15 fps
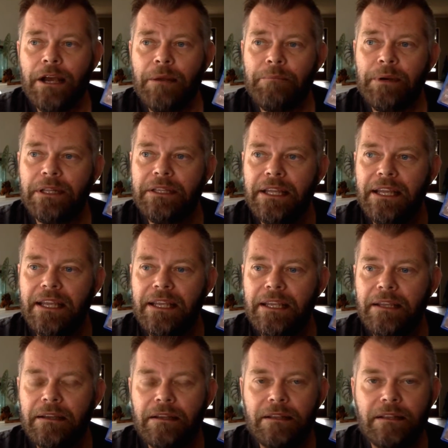But
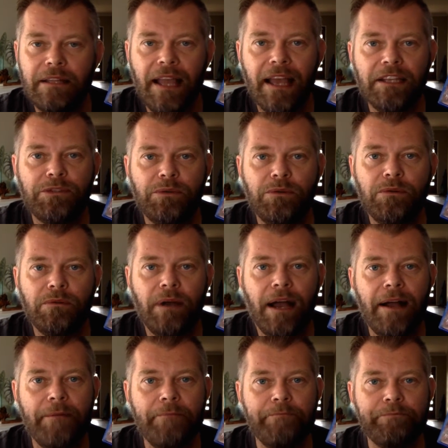the
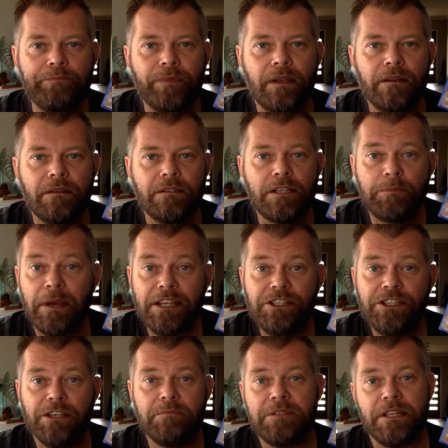actual
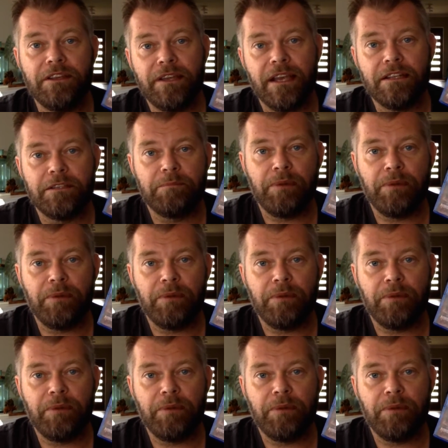spaceships that you get to